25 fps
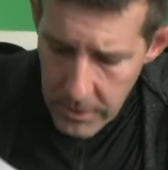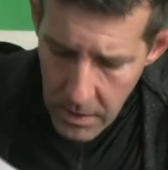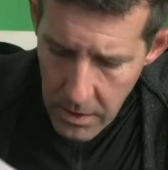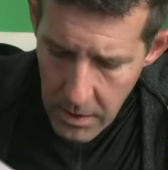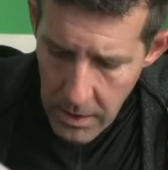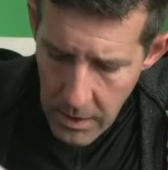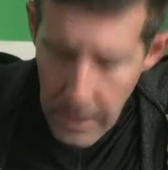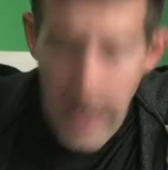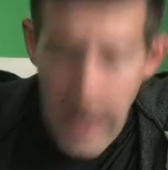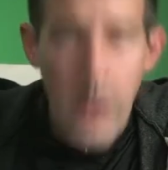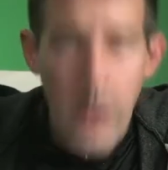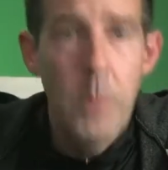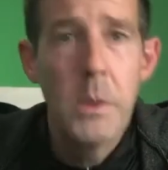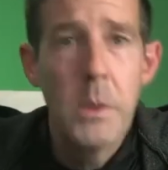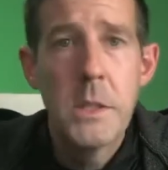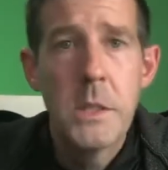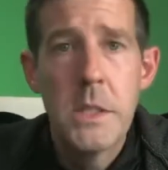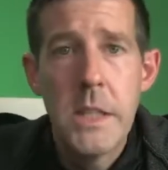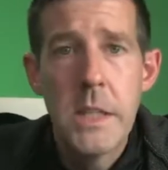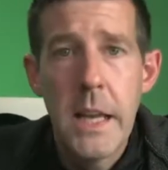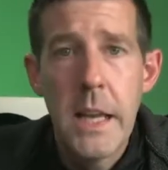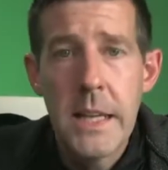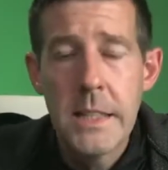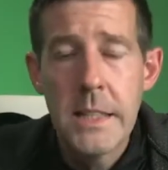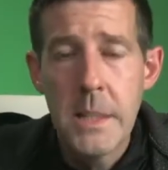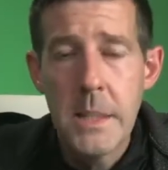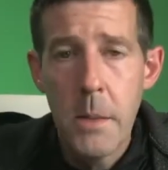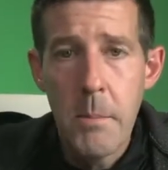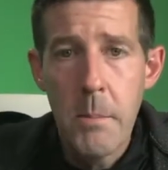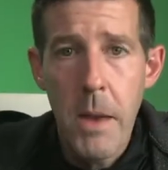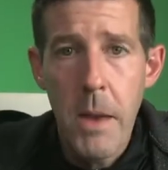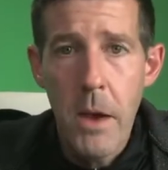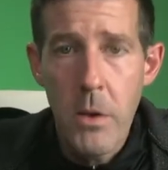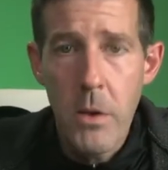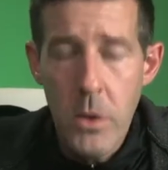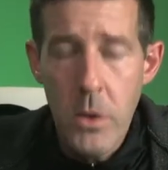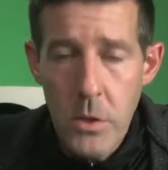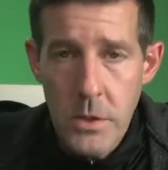And what's nice about
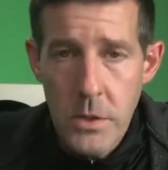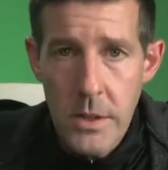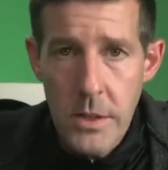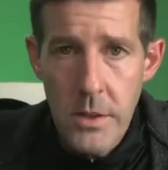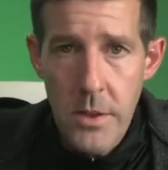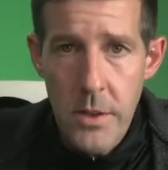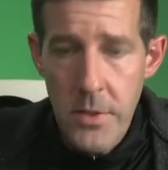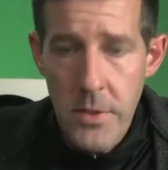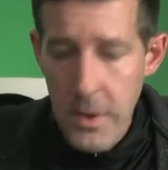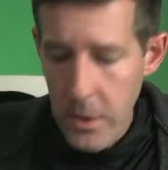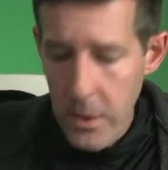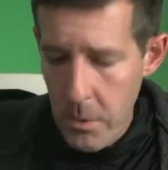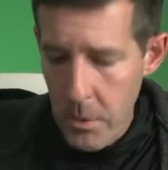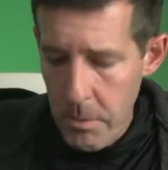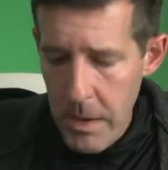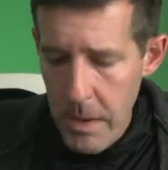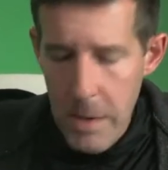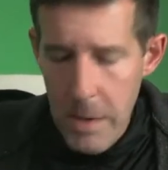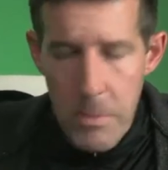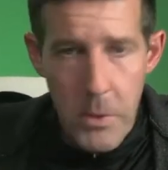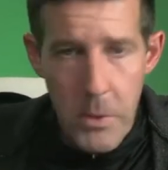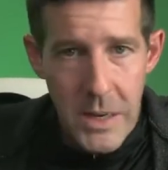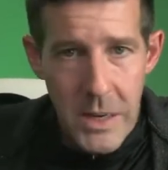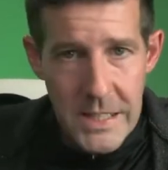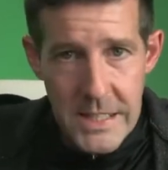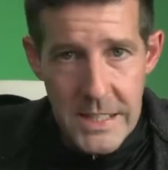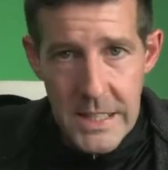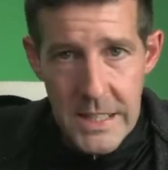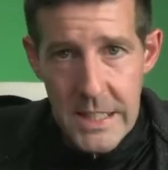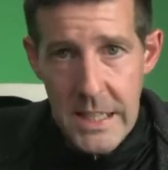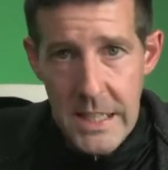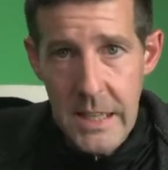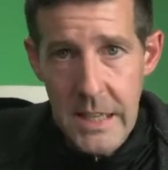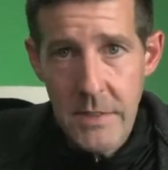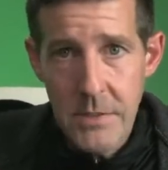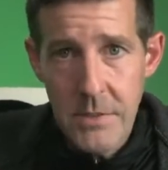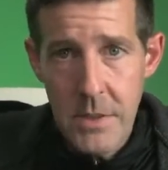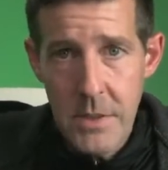using the thicker paper is it gives
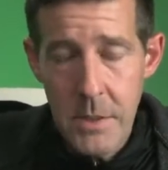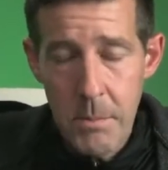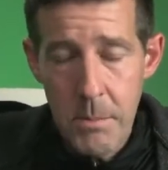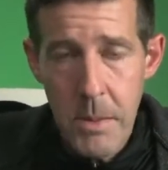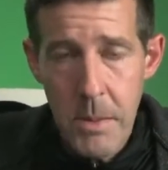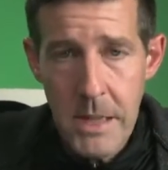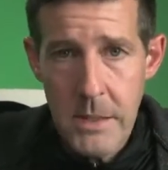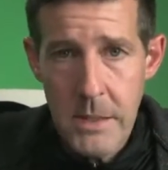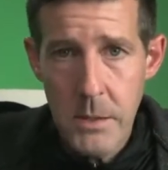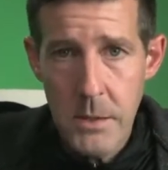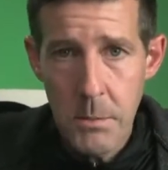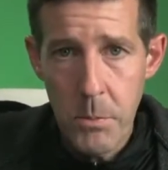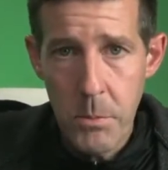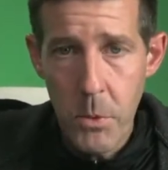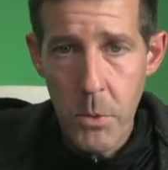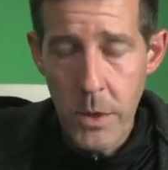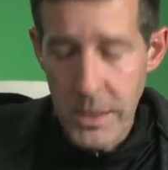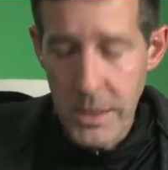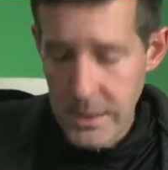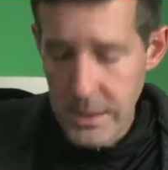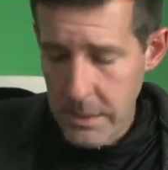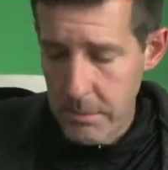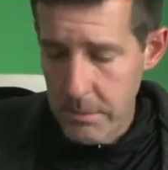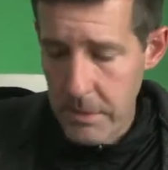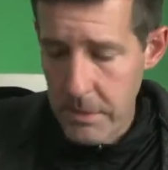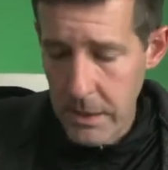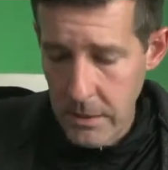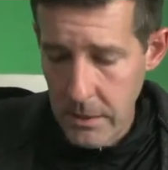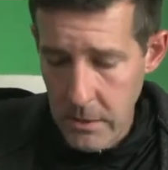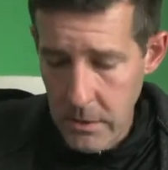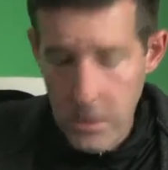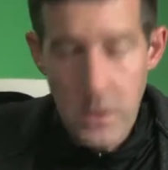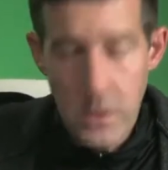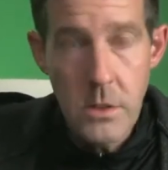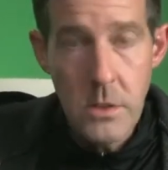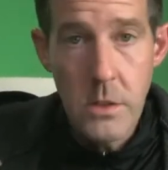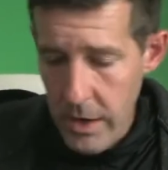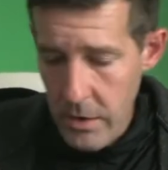the pencil point something
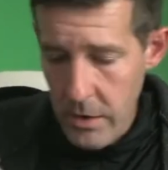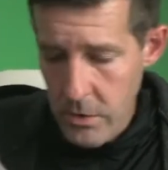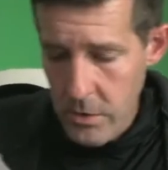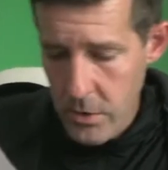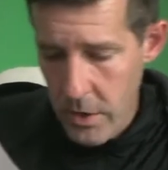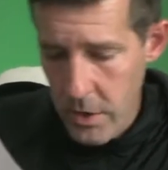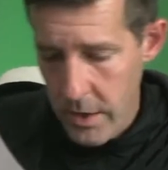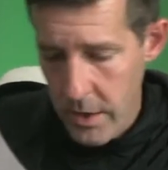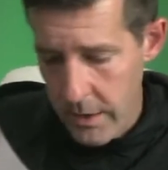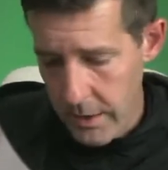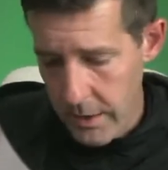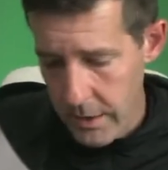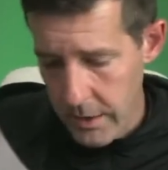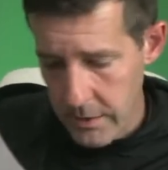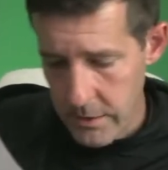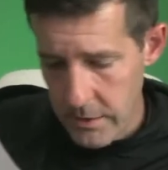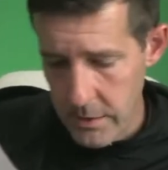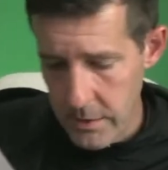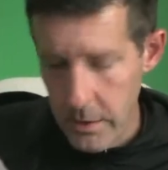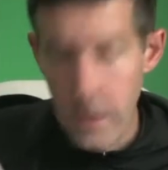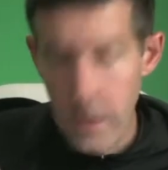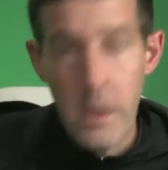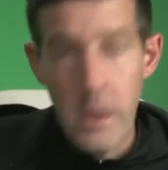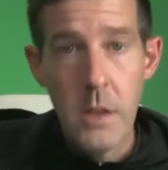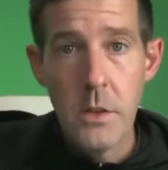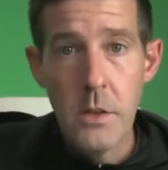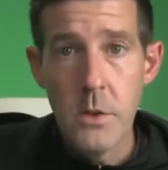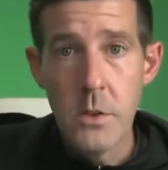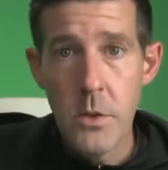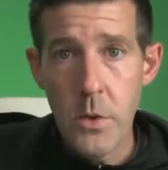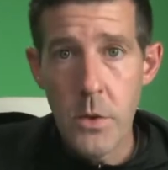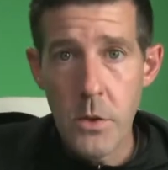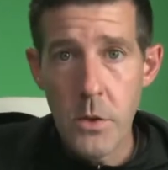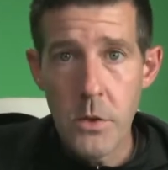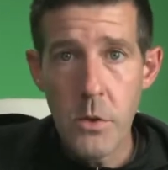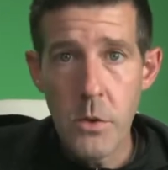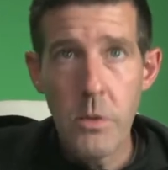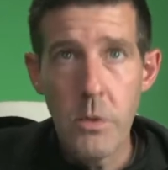to draw against. So those are
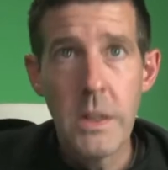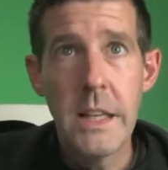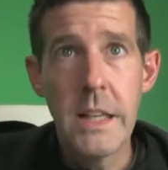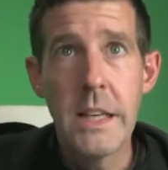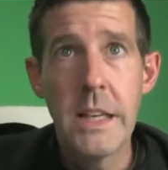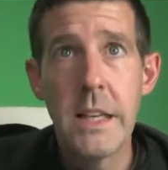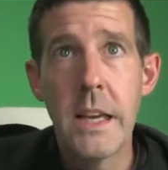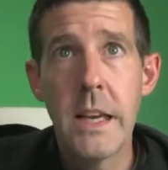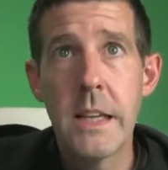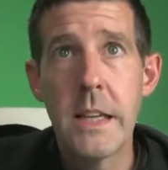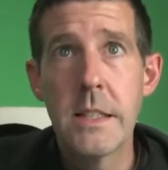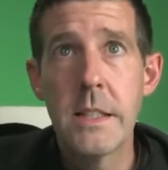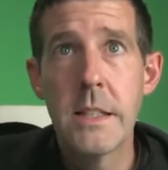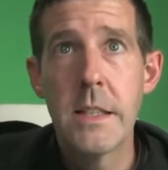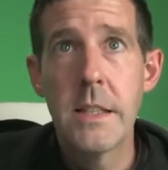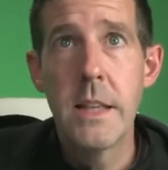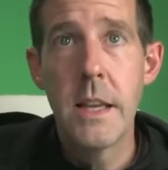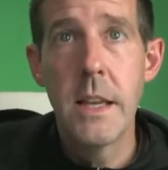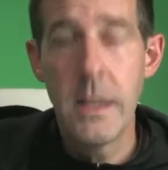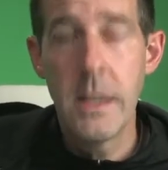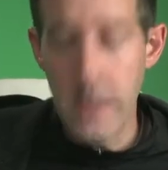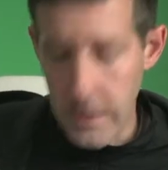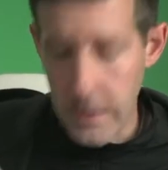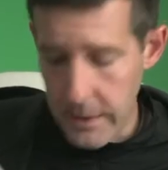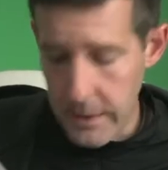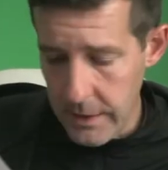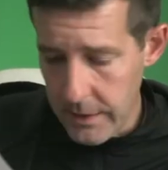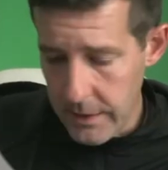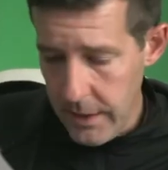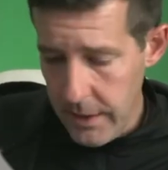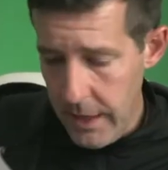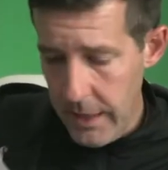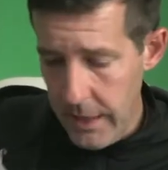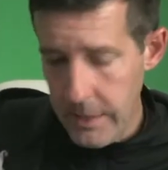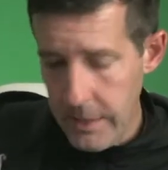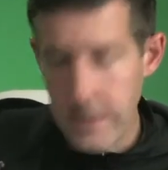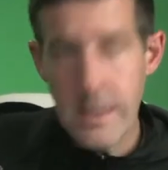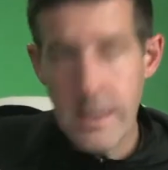really nice, thin, clean
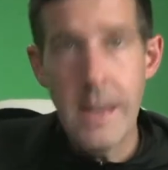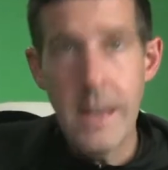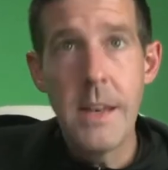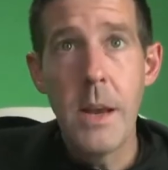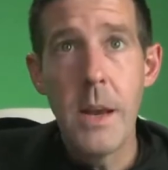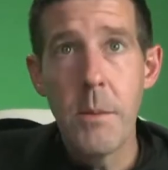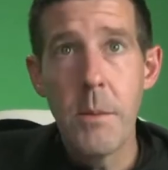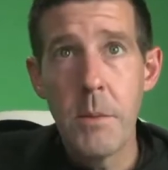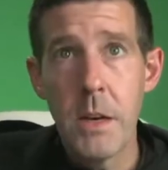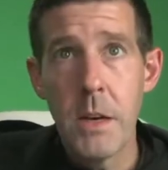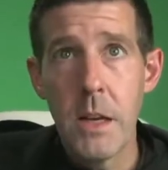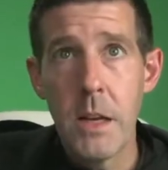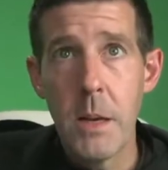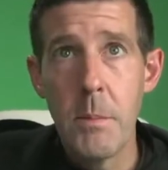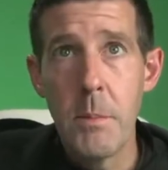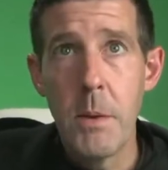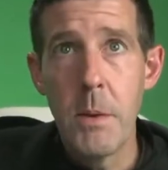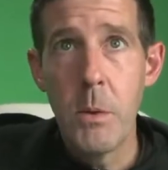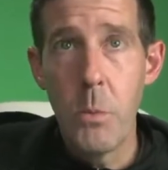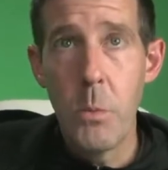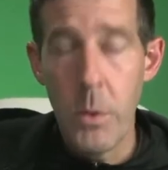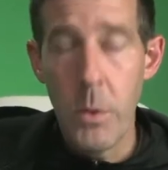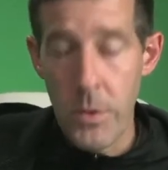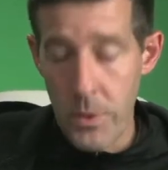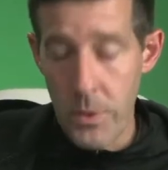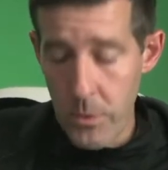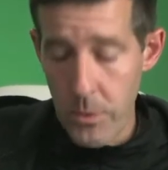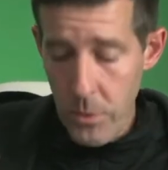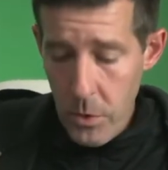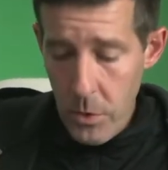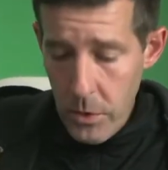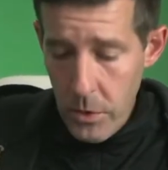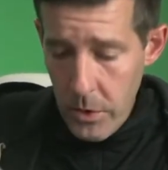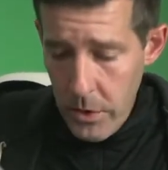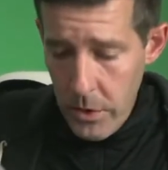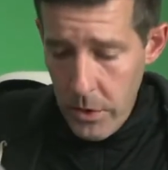lines. And now I'm going to come in with the ruler